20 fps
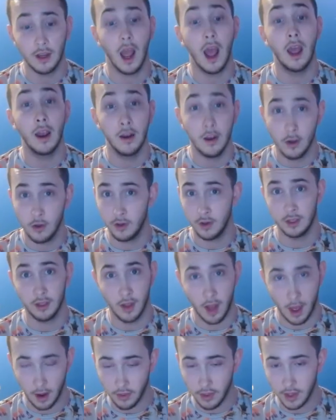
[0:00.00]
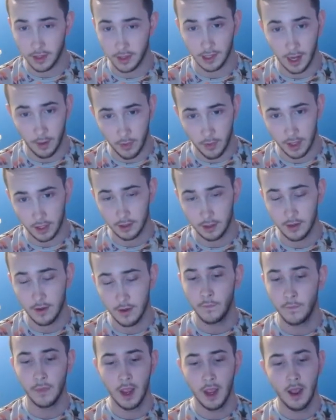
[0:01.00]
I know there's a lot of things I missed.
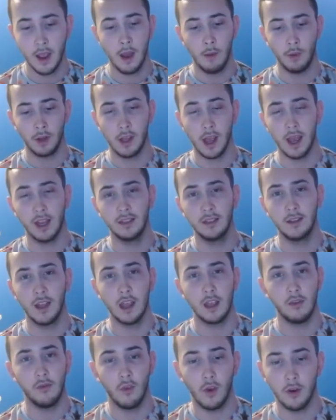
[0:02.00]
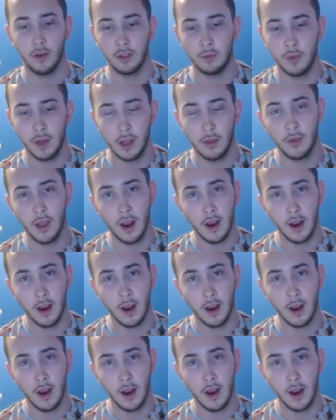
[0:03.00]
But guys, thank you for always being there.